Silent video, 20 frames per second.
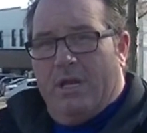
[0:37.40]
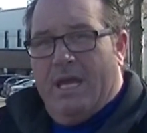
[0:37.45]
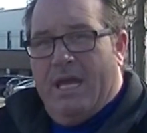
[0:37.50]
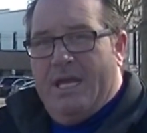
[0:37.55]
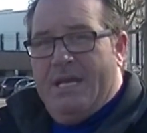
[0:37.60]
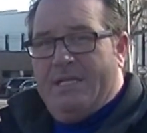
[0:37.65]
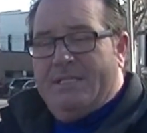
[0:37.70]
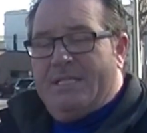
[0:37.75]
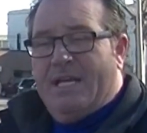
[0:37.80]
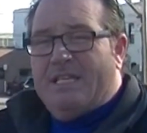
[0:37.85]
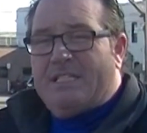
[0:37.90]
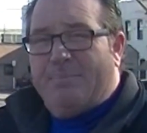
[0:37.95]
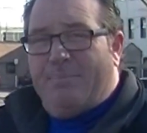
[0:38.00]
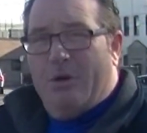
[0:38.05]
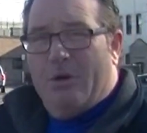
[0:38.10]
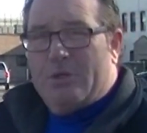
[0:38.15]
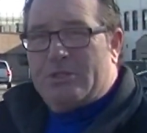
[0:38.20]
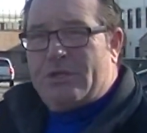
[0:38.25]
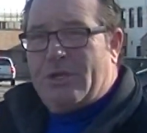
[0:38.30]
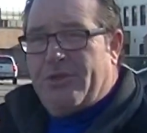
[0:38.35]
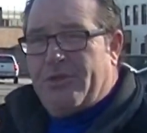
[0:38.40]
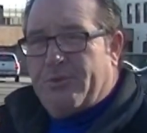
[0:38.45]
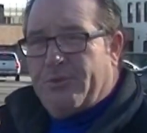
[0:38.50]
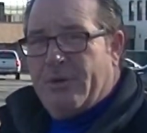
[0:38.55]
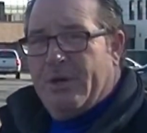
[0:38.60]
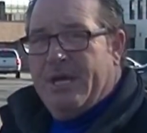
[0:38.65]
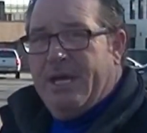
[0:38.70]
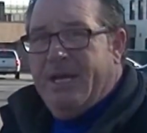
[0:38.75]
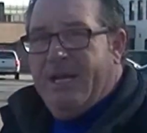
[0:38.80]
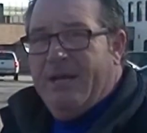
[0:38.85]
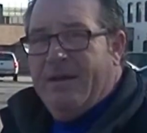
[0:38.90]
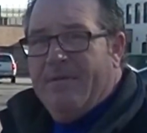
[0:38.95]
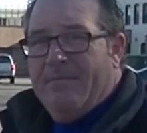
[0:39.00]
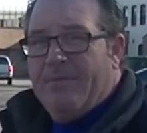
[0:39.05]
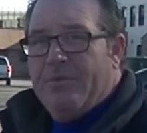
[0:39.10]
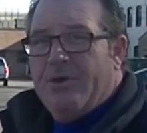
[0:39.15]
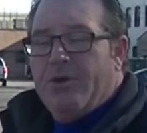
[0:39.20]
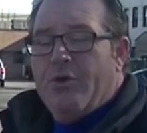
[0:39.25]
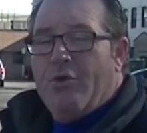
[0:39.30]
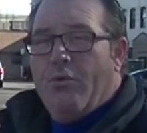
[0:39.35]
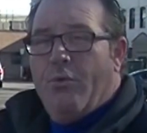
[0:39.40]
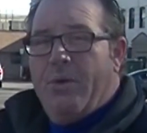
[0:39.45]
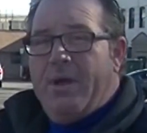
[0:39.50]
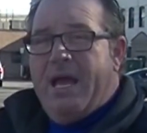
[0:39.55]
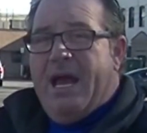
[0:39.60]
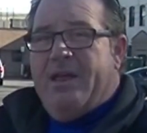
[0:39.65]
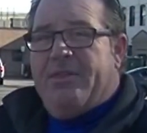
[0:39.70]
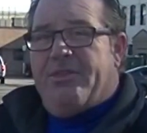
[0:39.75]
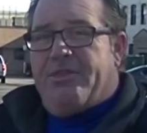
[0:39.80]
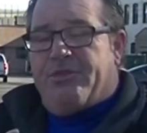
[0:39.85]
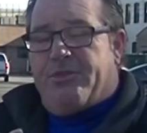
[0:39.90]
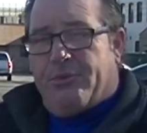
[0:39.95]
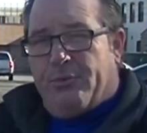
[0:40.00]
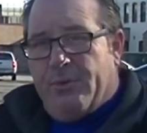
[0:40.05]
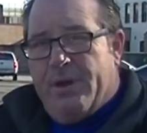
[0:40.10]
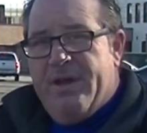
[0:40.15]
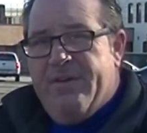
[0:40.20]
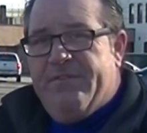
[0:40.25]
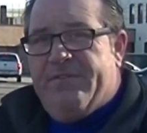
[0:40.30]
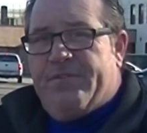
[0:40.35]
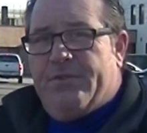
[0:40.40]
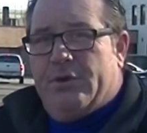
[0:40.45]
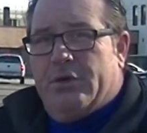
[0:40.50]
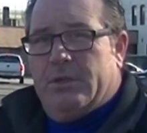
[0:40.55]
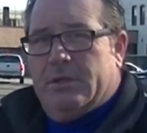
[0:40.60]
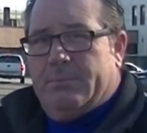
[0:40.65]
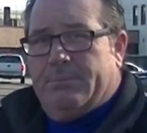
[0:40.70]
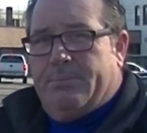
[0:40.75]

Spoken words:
lanes as opposed to 3. We had 3 full